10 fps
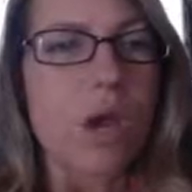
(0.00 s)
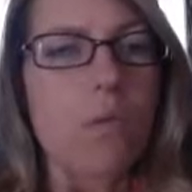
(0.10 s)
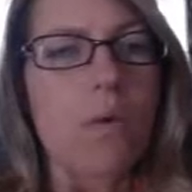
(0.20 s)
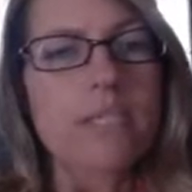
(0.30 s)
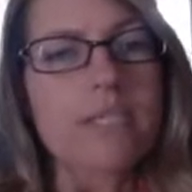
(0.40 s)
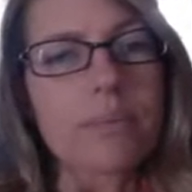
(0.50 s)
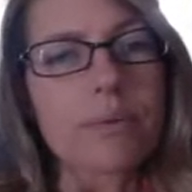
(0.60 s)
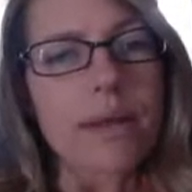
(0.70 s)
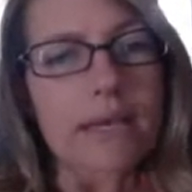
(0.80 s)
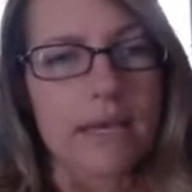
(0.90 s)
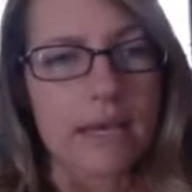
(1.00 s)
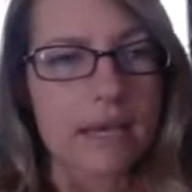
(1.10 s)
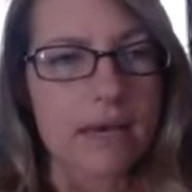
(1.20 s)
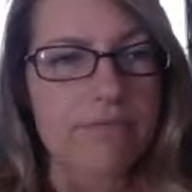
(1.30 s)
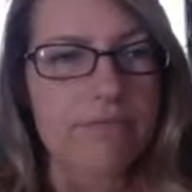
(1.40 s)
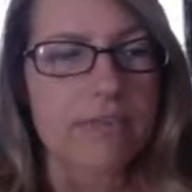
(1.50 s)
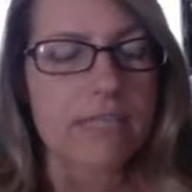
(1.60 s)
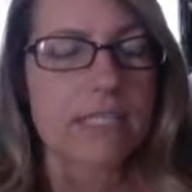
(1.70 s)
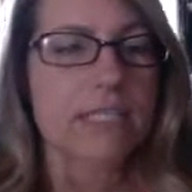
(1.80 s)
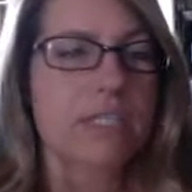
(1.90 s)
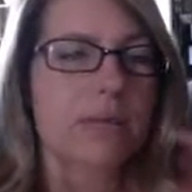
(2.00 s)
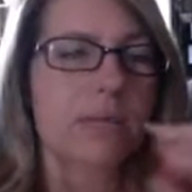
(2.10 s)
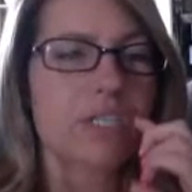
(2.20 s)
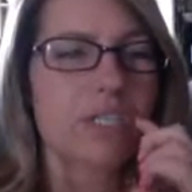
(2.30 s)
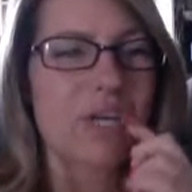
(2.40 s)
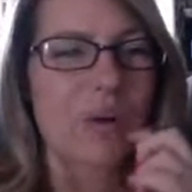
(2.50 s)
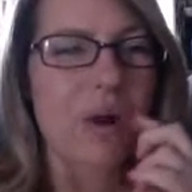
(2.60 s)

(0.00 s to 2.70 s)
What's the predicate of sentence number 2?